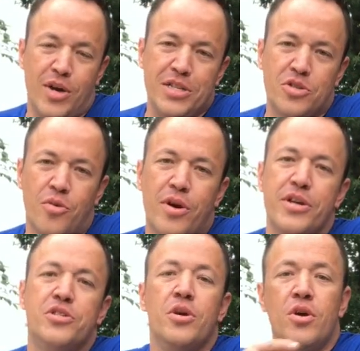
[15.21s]
dry
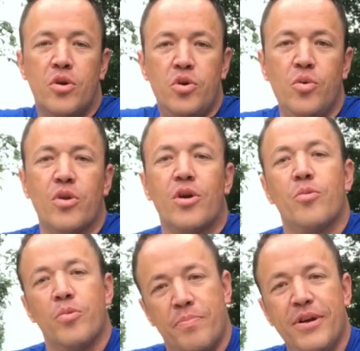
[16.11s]
storage
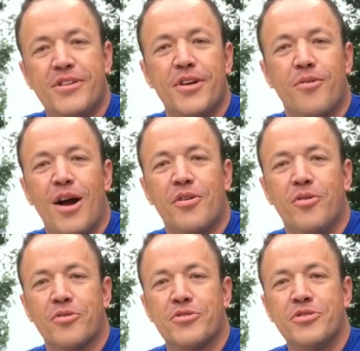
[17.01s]
cooler with built-in rod
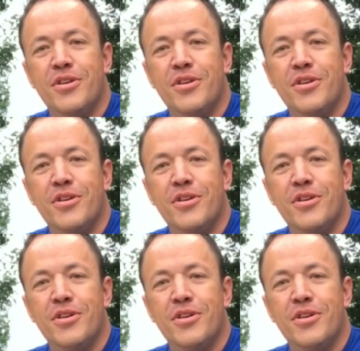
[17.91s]
holders.